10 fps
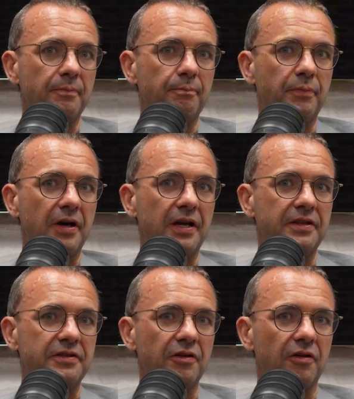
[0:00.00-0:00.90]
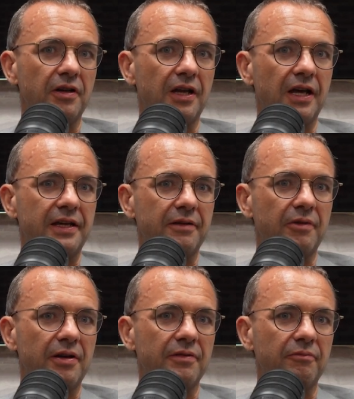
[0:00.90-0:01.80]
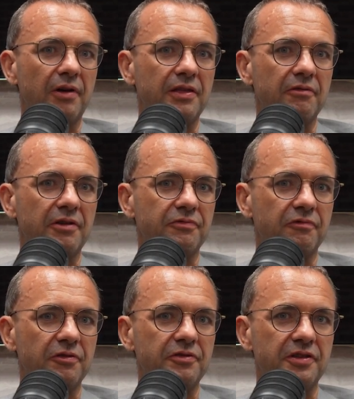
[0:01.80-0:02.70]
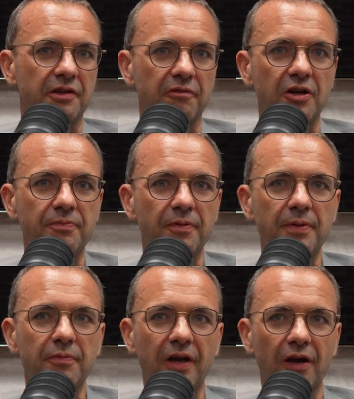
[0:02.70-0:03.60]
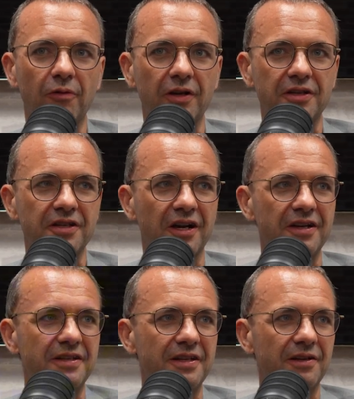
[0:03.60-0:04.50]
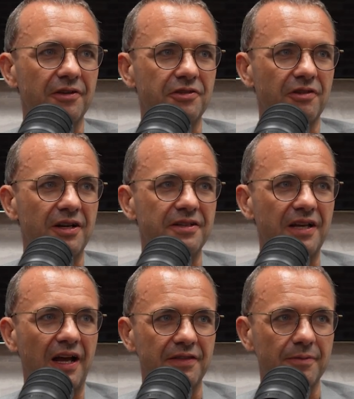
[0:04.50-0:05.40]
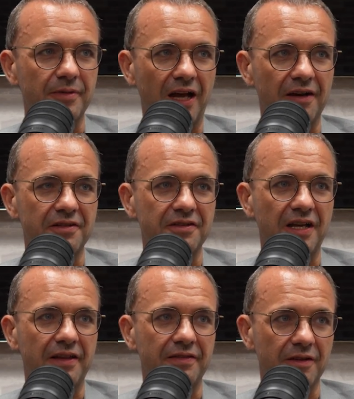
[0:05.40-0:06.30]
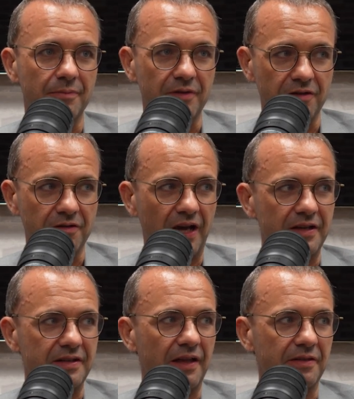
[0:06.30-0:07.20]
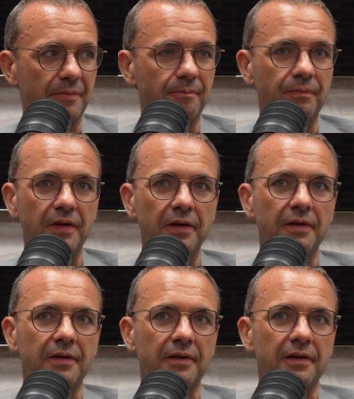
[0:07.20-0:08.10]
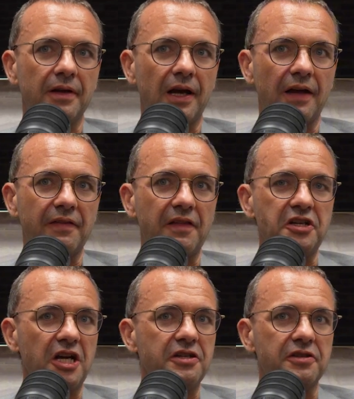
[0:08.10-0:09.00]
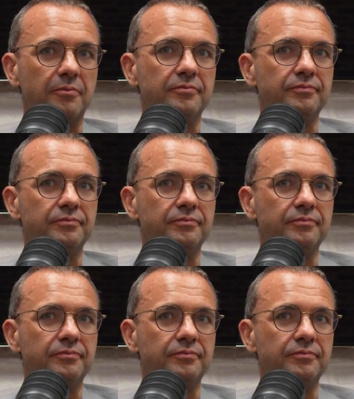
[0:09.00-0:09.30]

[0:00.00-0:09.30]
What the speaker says: but it's not like when there is routes that are open, people get all excited. Australia's had them, Canada's had them, the UK's had them, and then they change them.